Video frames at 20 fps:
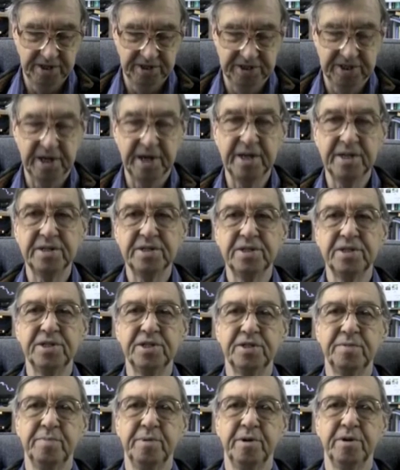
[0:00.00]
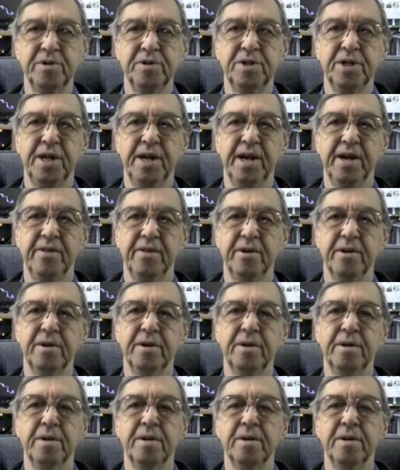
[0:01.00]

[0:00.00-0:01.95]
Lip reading: science and spirit together,